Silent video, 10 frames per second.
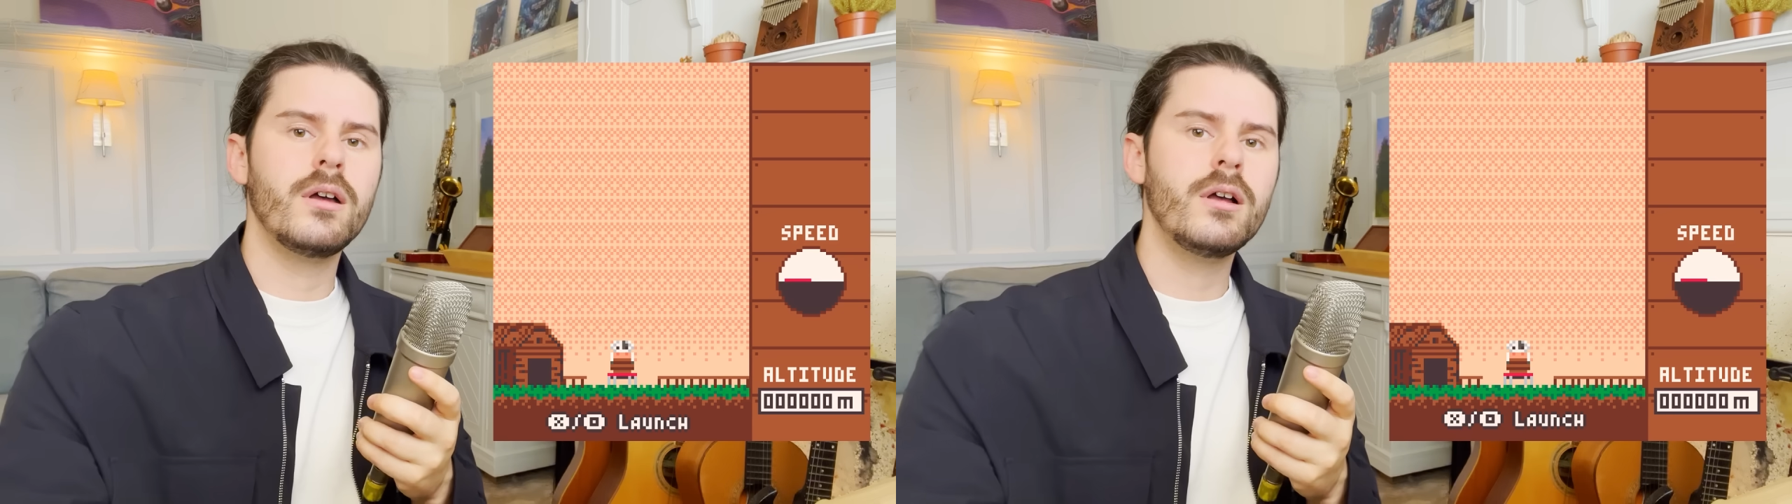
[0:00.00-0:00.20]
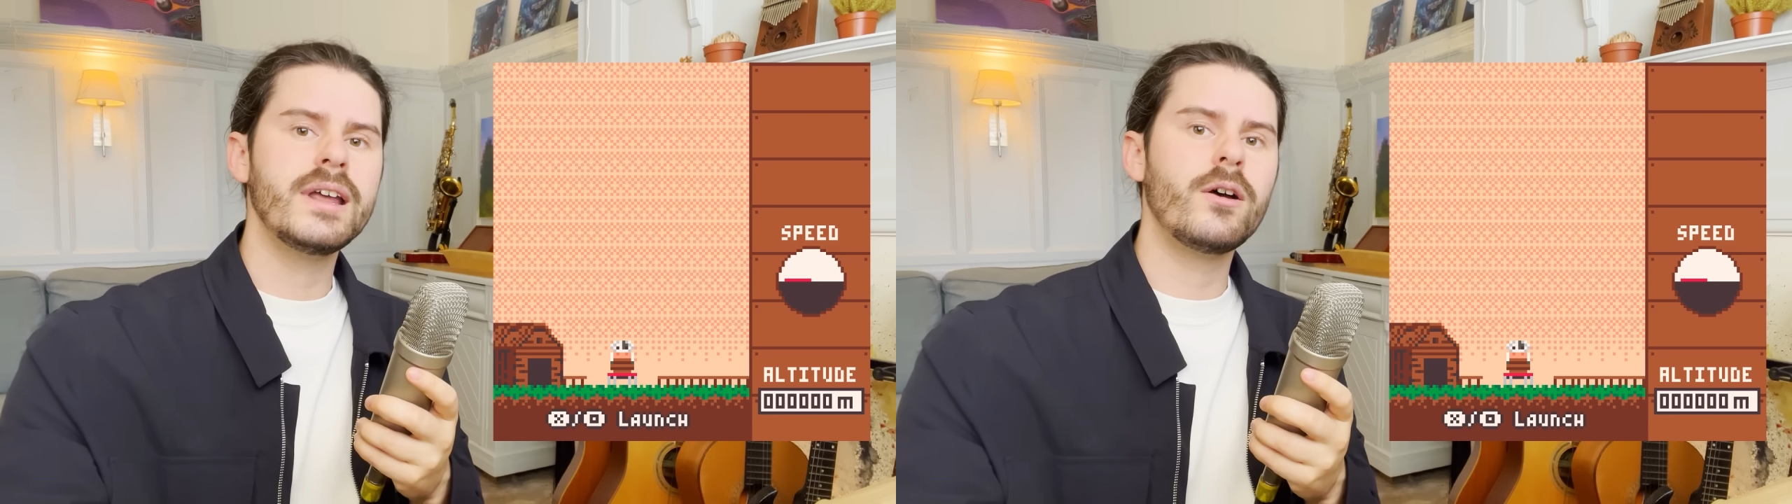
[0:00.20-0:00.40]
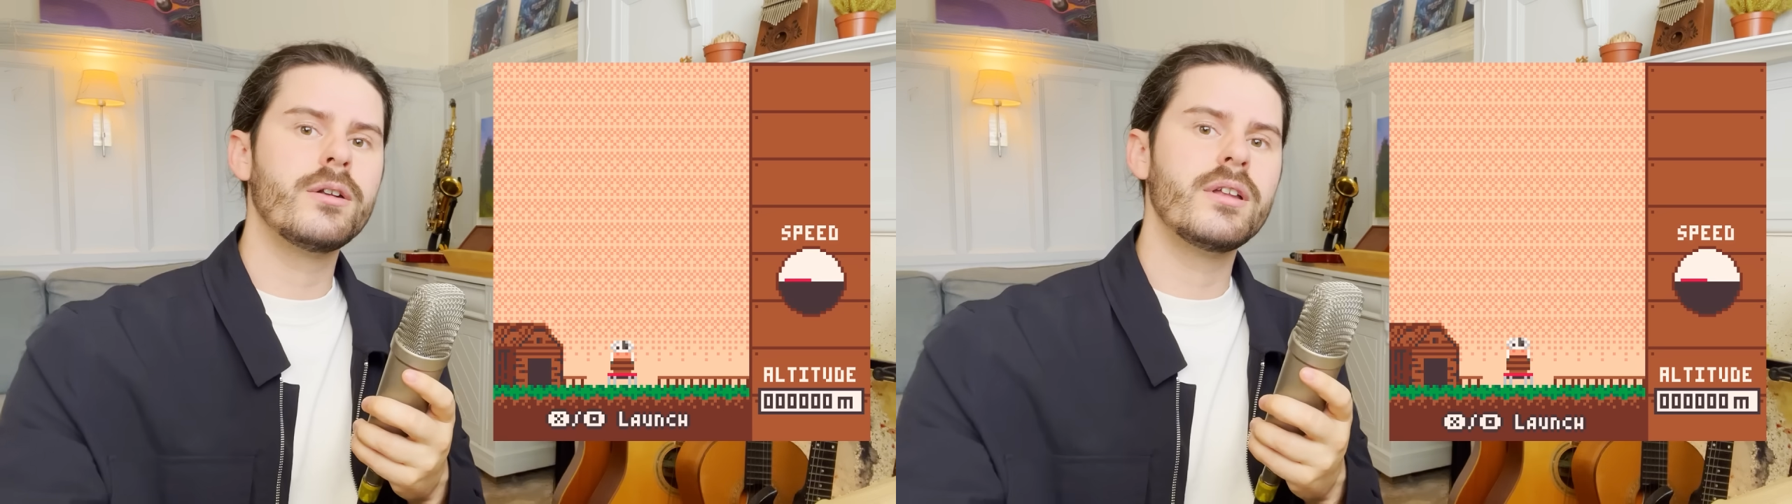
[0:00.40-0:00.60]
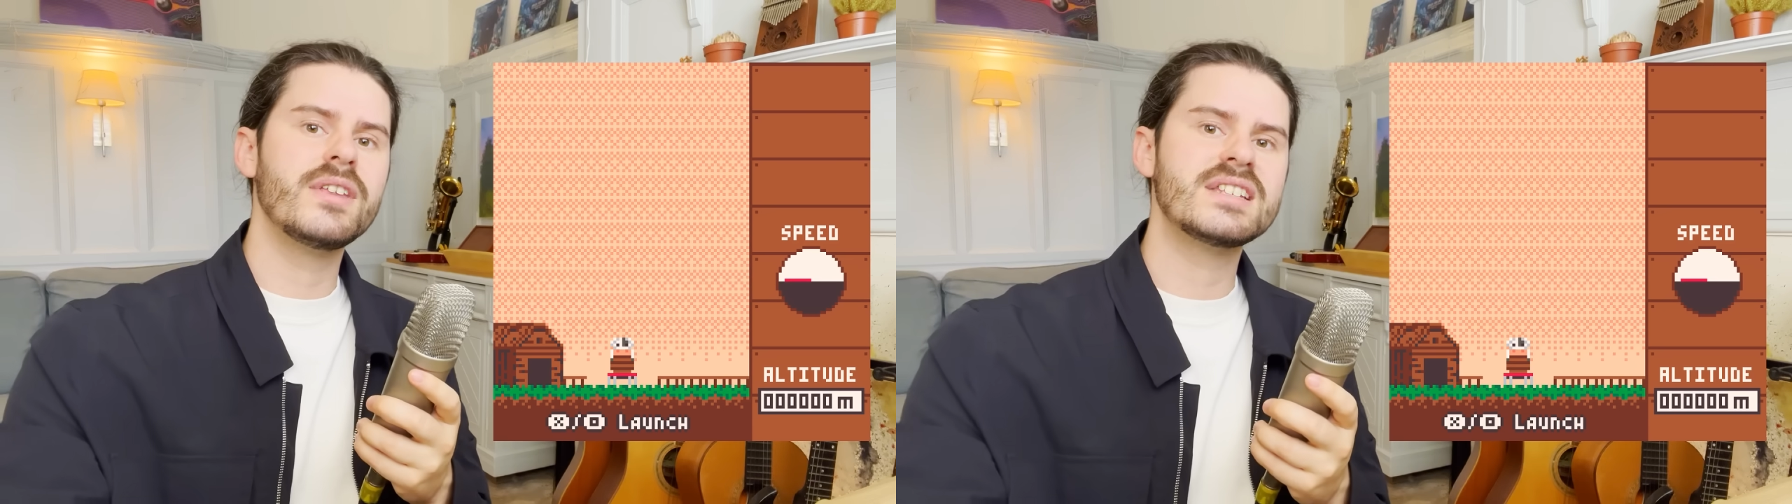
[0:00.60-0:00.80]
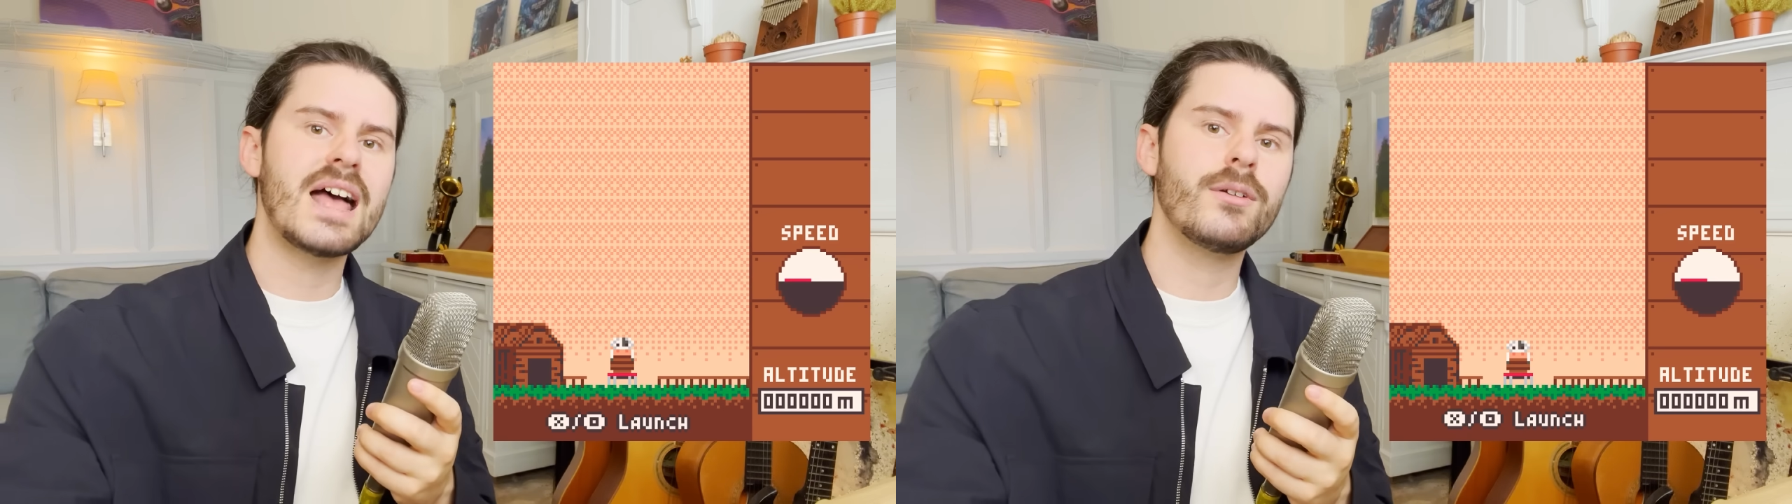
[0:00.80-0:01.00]
Early on,
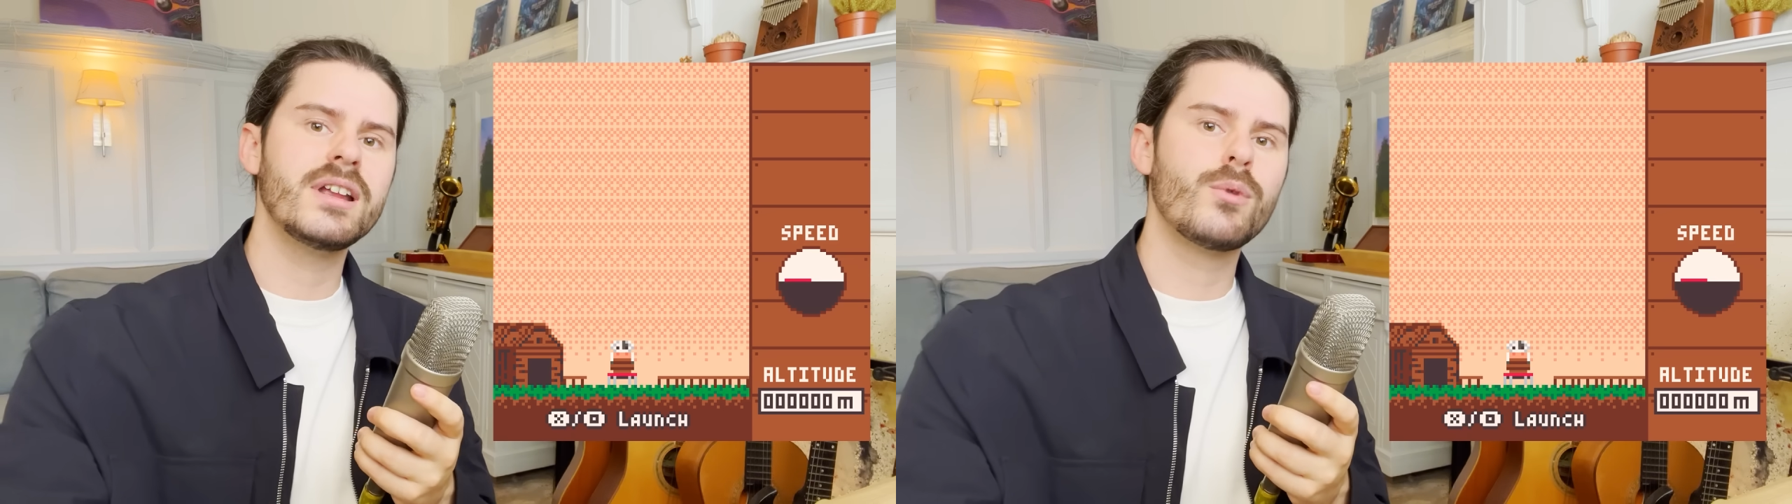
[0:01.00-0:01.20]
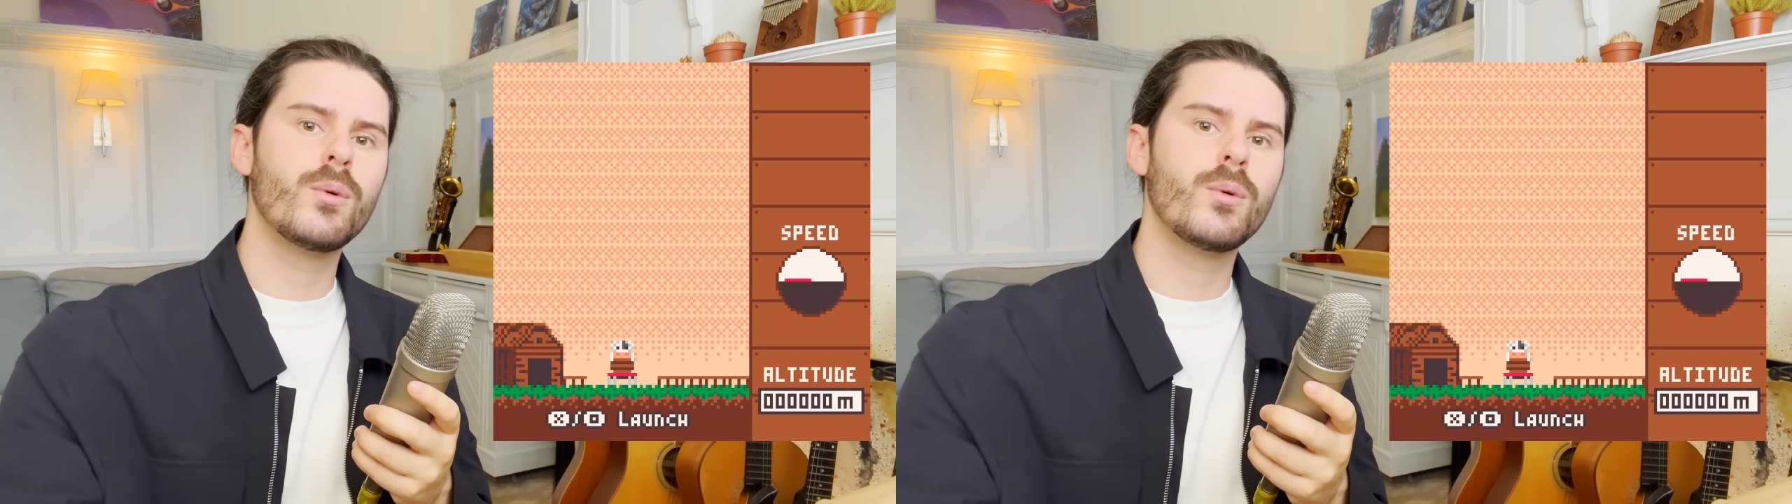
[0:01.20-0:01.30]
this heavily